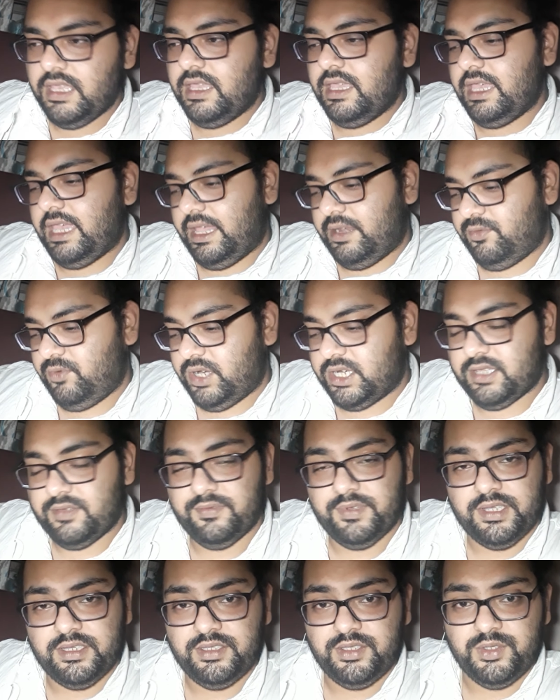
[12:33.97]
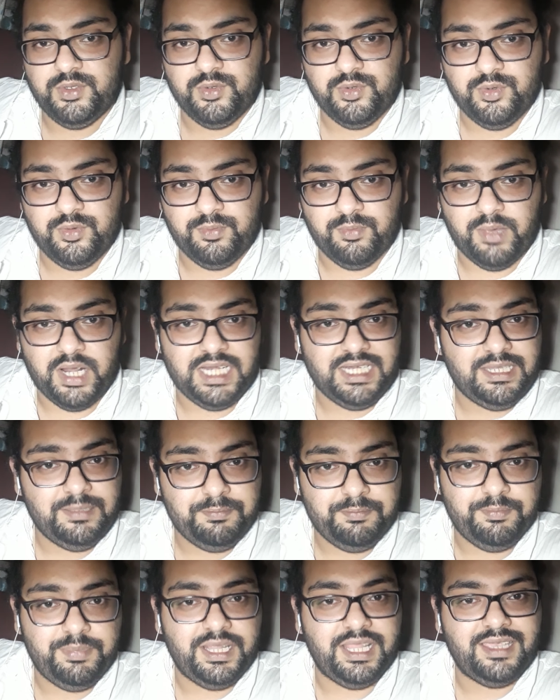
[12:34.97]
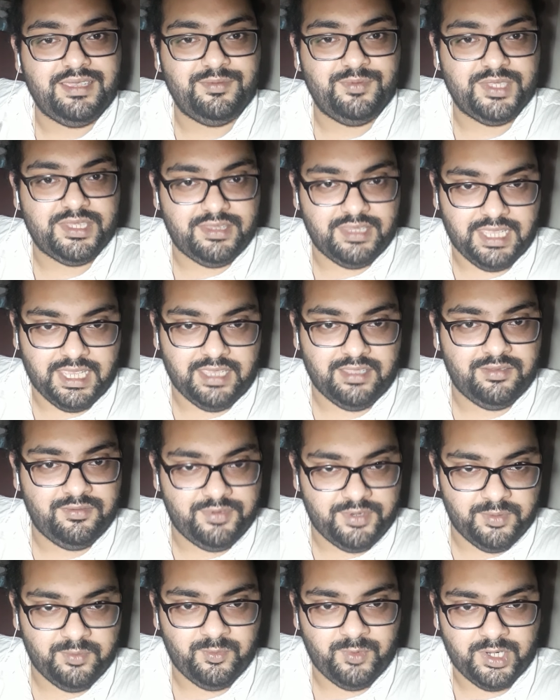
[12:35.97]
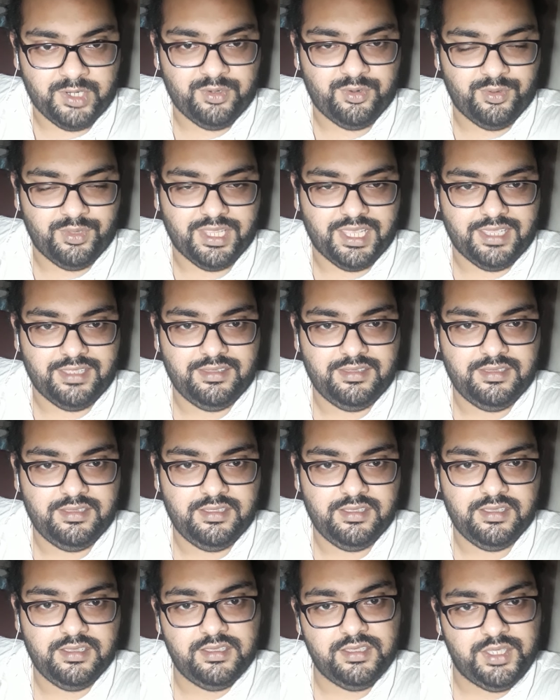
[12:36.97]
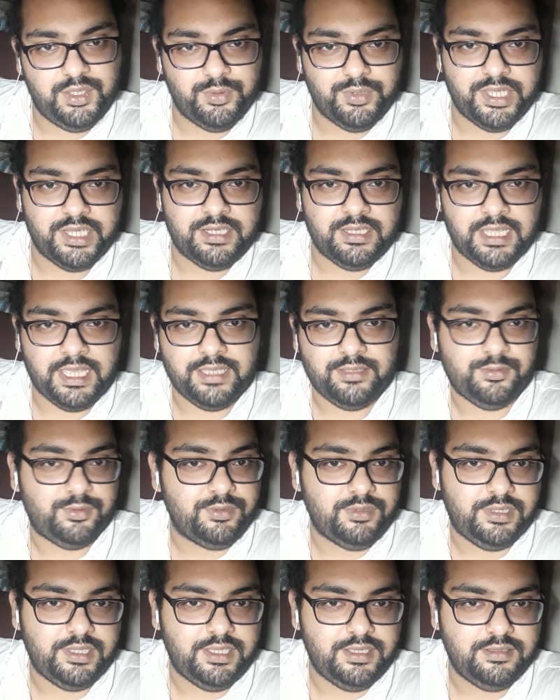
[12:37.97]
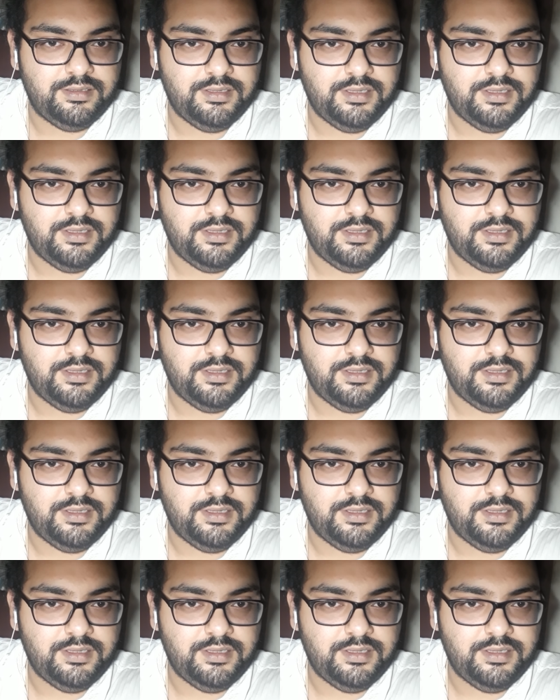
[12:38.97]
And whatever you multiply with 9 from 1 to 9, you get 9 only.